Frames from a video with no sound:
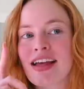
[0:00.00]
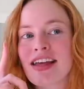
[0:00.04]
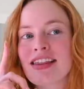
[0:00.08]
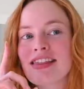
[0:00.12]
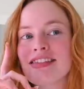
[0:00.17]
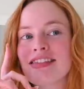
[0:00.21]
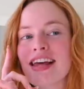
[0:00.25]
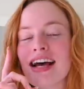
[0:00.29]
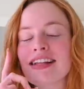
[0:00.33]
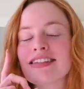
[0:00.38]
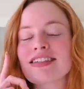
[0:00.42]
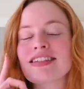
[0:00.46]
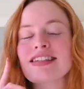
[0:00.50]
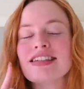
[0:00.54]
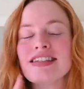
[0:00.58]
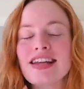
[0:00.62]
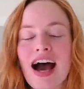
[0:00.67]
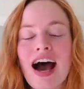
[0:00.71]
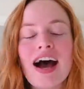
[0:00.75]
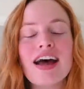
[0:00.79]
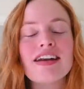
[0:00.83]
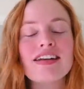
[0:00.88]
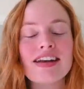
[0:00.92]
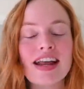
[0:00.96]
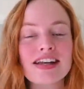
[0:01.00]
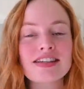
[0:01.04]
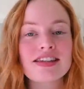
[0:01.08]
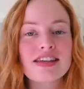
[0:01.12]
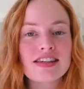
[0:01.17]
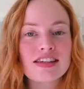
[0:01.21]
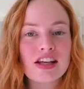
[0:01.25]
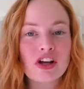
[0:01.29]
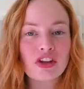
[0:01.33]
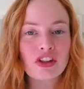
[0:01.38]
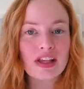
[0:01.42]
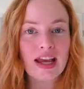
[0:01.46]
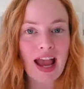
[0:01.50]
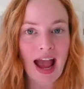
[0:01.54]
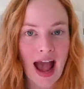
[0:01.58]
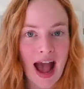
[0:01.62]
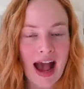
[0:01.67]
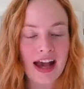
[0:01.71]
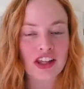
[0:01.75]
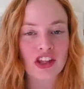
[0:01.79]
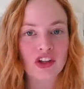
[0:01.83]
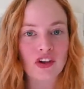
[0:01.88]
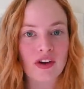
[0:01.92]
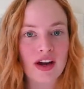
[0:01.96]
that's not necessarily
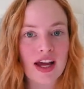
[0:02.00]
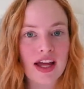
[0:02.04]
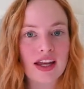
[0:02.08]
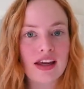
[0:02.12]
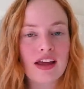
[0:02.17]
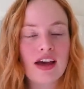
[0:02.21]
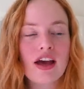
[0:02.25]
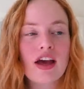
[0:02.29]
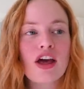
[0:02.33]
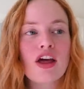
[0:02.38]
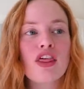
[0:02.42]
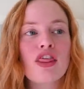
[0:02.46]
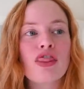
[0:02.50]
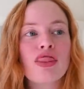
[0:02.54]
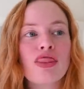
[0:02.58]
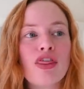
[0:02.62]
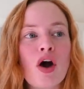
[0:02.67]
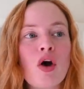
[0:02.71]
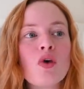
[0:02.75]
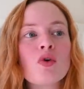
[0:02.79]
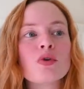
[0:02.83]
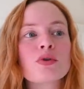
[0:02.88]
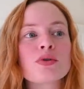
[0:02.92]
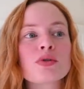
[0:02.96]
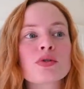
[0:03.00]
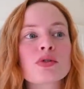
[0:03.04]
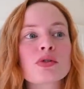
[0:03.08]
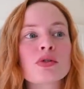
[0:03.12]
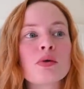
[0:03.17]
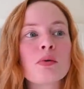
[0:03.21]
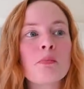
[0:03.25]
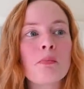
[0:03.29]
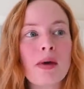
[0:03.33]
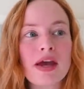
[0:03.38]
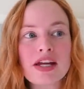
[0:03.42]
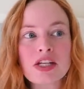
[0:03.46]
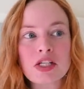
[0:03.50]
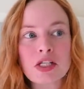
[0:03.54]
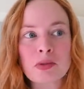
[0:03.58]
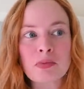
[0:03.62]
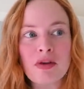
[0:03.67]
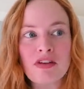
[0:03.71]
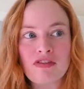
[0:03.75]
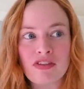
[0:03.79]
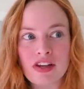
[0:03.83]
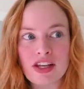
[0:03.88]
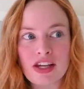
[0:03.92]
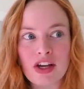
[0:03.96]
accurate those may just
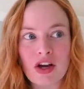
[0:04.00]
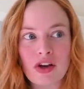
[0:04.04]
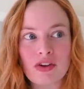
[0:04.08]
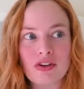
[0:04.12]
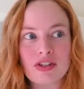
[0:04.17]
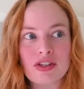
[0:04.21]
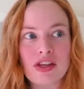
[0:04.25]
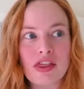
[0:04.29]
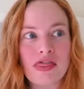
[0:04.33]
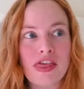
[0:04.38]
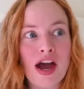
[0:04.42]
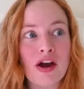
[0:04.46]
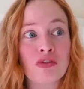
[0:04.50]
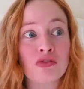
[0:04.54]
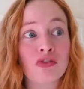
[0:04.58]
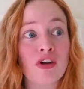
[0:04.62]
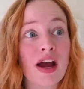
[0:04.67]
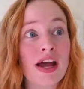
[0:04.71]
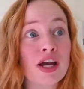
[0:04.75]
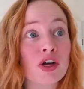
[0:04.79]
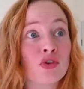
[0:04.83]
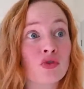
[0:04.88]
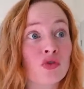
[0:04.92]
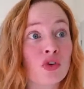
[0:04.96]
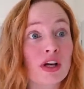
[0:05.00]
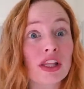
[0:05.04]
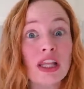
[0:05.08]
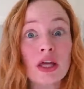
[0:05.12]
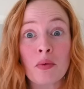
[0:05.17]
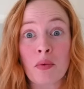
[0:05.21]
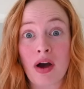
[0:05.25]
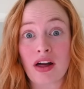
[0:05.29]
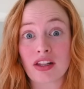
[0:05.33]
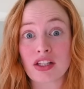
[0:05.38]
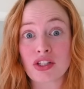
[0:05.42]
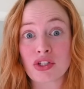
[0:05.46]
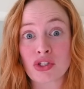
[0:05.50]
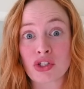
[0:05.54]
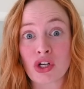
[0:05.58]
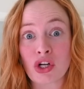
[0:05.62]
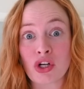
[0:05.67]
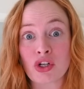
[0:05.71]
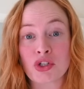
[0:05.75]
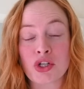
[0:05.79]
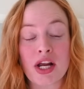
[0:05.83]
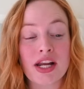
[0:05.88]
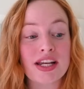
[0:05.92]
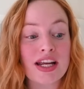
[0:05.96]
be videos that rank really well in
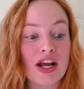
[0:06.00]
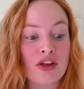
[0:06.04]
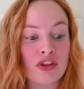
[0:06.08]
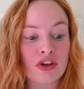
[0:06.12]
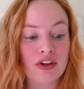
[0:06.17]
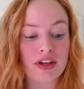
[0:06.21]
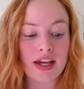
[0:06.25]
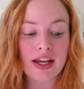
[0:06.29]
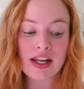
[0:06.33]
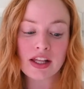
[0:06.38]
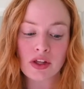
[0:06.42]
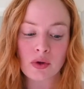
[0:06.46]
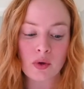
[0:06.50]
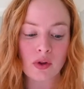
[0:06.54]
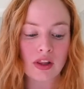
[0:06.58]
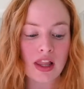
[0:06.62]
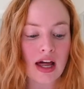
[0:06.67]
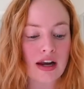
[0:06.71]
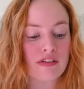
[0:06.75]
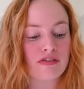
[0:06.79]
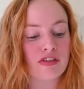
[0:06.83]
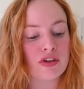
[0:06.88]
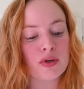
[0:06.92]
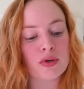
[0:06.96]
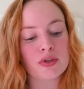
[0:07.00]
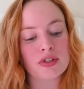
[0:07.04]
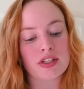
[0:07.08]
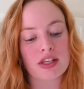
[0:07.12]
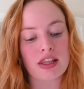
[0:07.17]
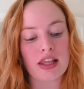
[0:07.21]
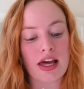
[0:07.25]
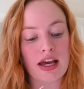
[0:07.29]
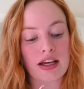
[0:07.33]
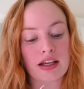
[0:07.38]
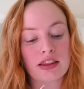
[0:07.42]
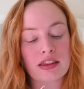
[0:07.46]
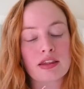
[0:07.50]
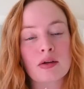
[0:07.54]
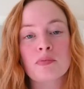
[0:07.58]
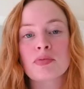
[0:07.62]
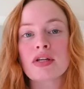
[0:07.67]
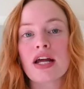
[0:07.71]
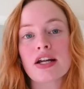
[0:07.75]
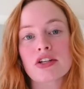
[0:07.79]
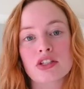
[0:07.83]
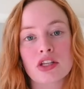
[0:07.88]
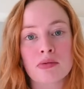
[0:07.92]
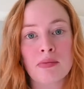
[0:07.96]
search and yeah they're getting you a lot of views and like they're
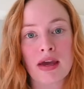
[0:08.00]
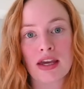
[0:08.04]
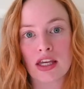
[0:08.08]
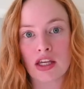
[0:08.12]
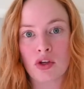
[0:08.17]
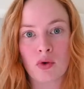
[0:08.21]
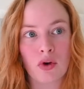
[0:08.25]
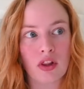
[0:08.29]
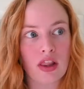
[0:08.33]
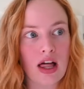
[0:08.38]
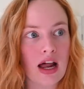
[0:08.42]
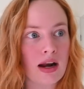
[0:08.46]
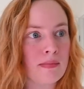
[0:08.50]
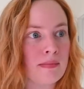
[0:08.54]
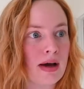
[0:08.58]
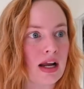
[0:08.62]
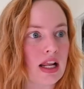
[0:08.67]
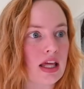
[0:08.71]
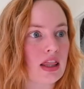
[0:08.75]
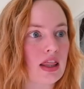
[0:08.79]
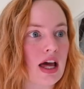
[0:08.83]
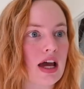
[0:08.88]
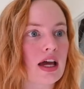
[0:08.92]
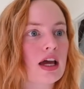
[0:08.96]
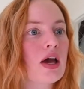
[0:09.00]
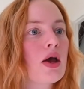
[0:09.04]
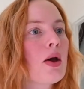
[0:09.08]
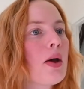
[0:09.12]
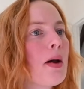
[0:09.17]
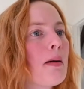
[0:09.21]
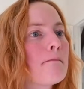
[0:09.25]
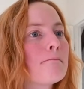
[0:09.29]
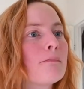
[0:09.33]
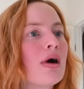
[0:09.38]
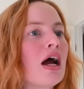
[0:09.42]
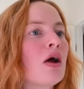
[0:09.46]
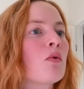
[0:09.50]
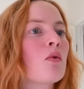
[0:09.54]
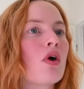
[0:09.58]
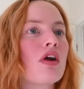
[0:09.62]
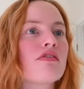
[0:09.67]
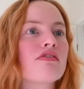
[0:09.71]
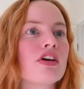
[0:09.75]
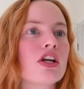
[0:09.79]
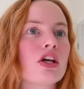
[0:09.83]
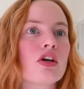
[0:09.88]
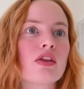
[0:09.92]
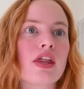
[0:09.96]
potentially making you a lot of money like my
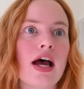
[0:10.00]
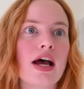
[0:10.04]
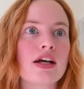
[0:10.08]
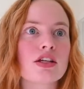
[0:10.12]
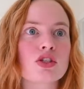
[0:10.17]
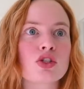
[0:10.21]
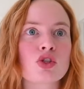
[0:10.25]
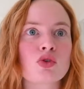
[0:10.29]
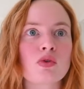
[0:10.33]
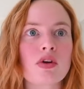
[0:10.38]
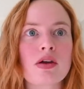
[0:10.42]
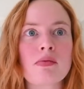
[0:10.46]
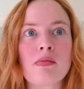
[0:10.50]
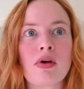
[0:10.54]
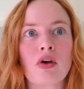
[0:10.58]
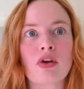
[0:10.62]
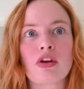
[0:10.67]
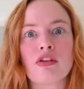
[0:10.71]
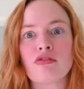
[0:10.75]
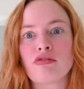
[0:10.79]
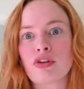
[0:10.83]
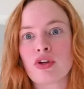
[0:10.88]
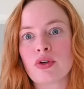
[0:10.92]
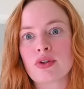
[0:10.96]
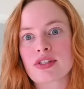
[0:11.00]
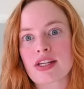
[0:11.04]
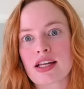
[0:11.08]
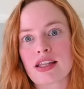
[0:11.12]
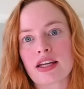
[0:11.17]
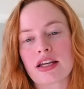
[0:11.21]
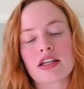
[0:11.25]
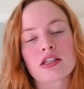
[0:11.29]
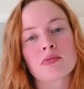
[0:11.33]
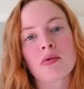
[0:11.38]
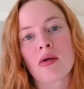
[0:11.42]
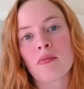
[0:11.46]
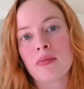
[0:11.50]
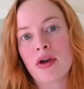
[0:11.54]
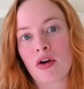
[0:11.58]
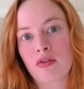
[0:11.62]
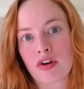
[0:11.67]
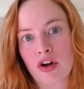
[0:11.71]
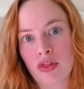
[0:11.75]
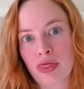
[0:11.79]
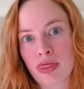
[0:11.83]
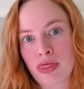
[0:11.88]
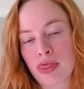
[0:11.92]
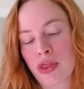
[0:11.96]
one video that has 3 million views I think has made me
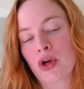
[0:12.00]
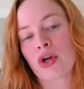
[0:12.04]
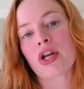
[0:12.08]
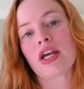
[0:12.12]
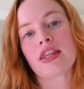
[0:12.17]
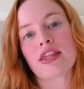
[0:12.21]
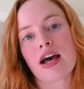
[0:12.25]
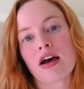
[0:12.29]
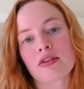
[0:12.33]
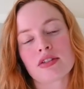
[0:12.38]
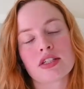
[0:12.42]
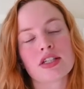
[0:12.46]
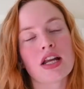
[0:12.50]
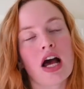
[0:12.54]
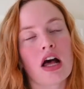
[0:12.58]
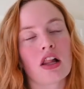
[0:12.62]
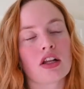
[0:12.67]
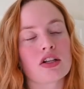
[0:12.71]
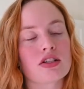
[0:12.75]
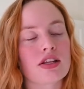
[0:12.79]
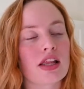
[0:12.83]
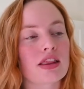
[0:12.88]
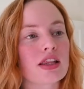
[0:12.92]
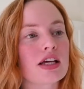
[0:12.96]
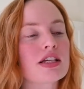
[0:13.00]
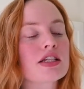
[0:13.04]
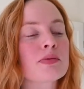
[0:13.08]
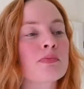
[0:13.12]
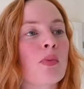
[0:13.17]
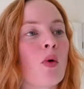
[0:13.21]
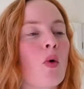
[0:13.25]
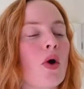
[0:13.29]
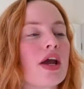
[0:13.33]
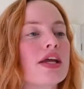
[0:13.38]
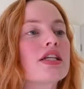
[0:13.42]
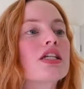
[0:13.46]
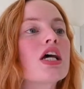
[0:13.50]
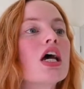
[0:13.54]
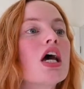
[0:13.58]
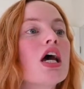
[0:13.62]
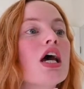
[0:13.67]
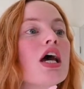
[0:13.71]
over $30,000 at this point